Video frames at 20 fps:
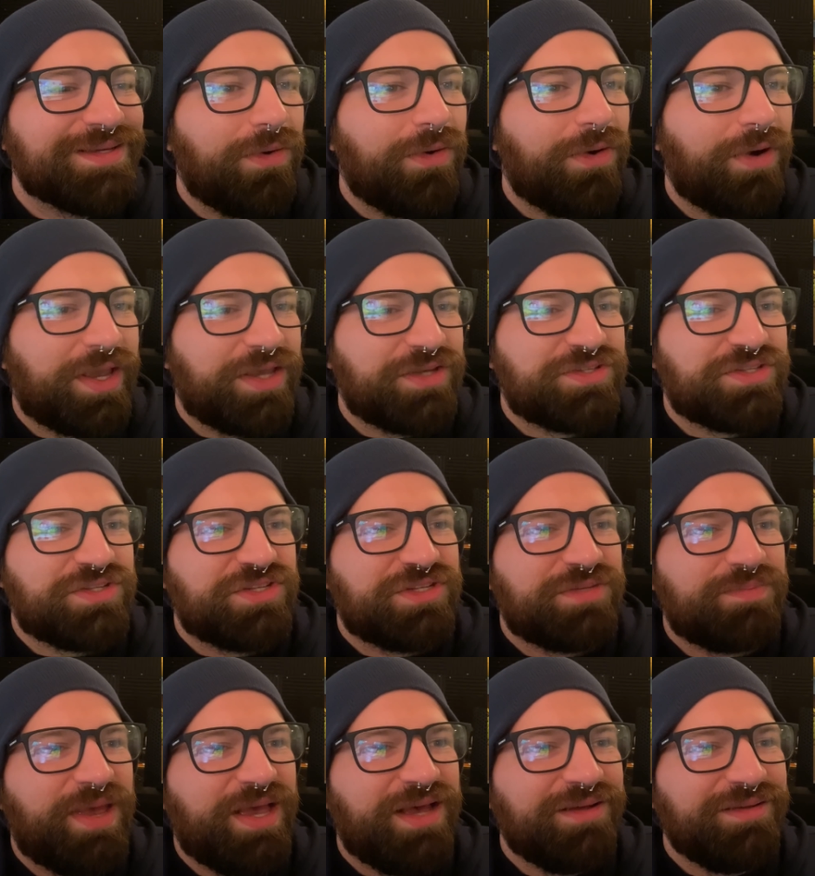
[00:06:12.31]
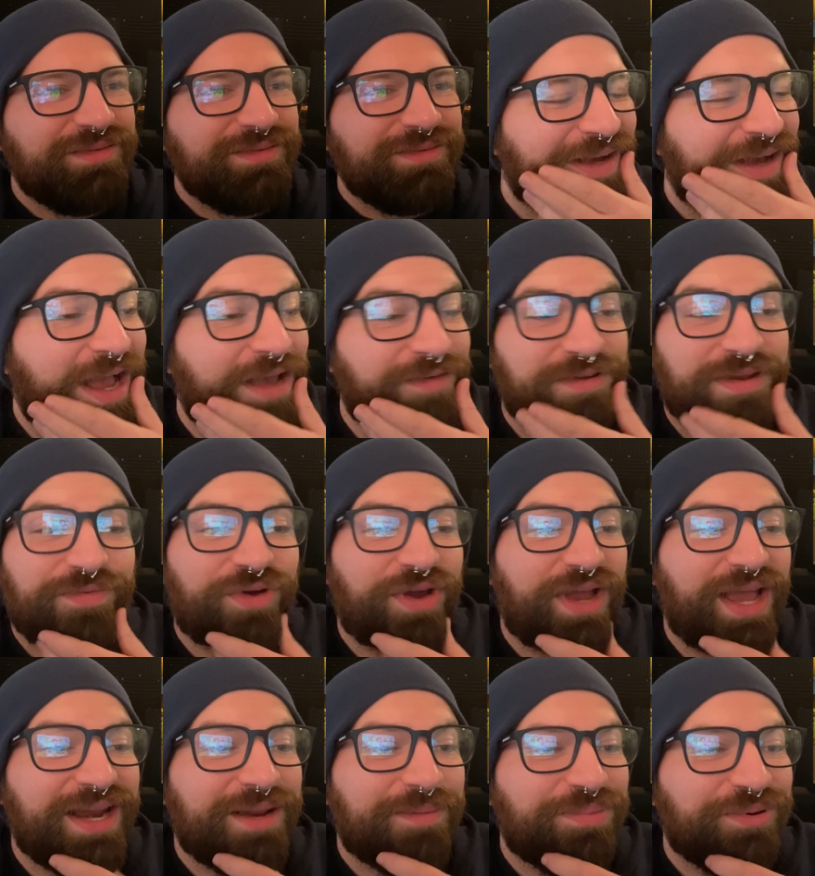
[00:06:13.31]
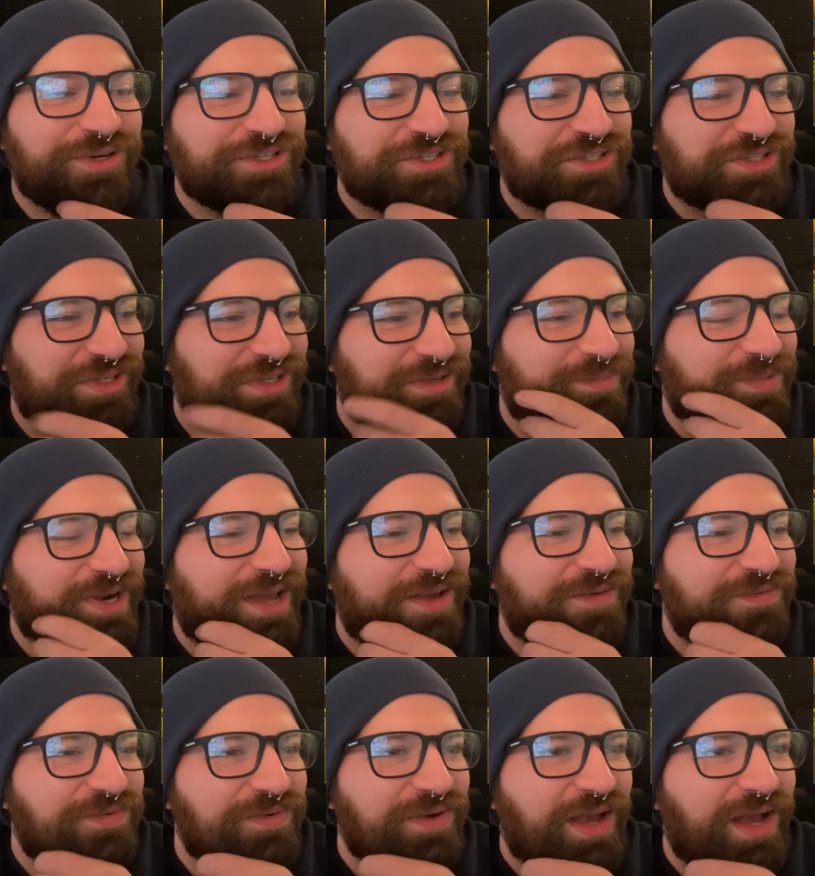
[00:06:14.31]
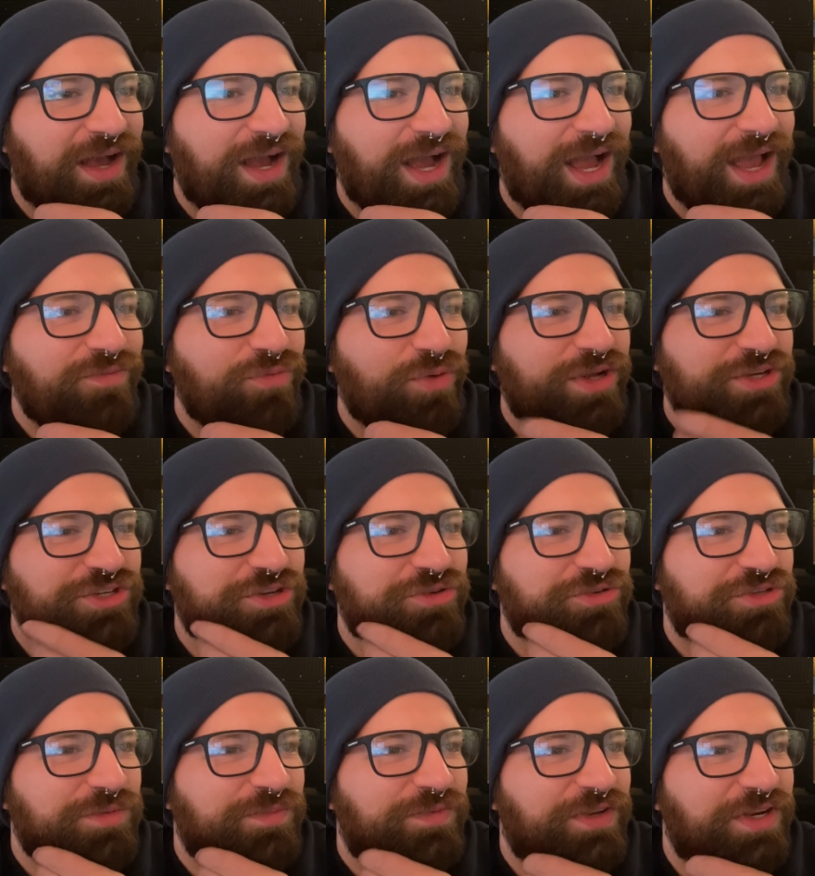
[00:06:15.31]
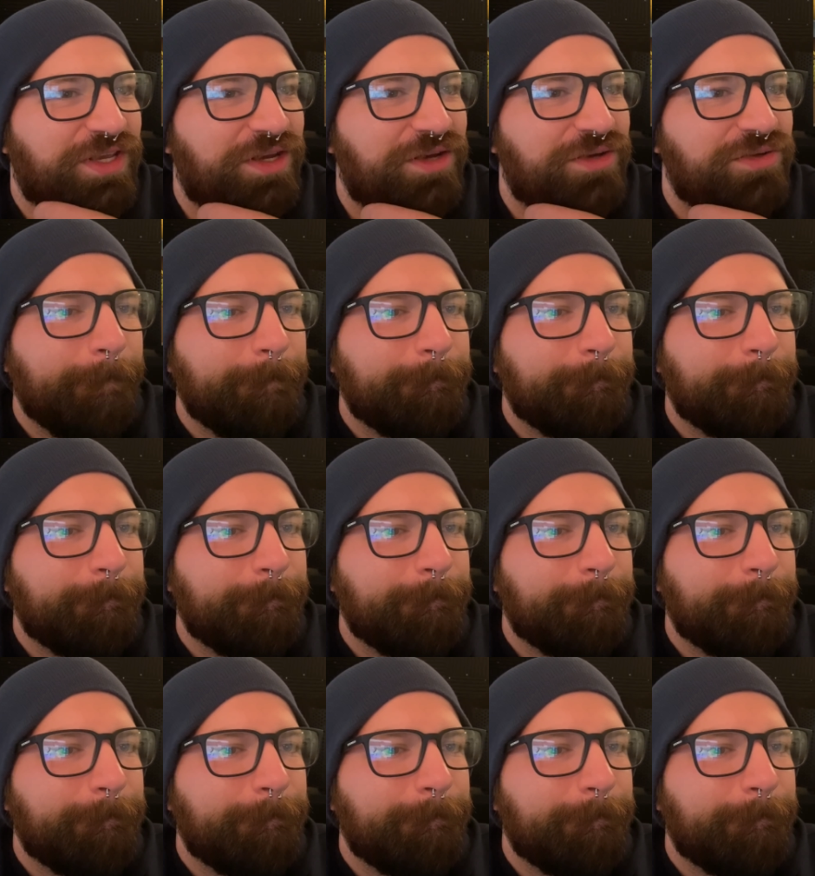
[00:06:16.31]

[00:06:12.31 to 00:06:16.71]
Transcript: Or I guess the smell? I've never had it personally, but I've watched YouTube videos.